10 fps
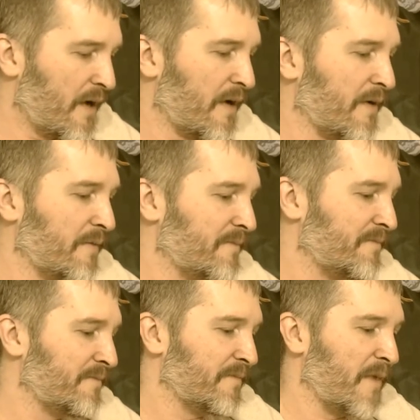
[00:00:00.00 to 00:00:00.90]
Uh,
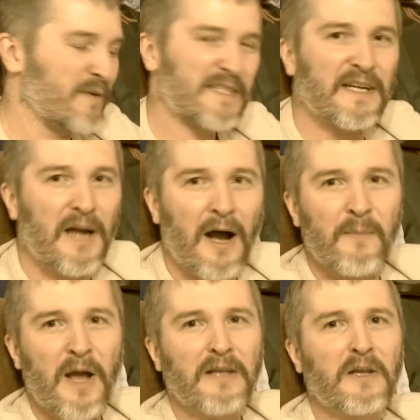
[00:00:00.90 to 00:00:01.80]
that was a
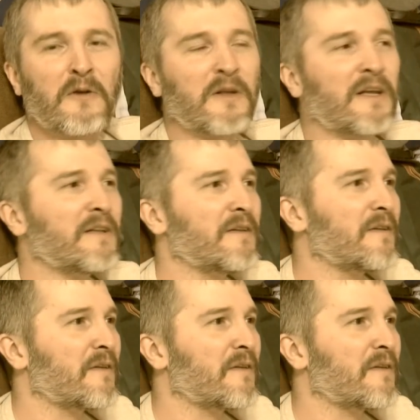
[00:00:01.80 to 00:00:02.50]
combat unit.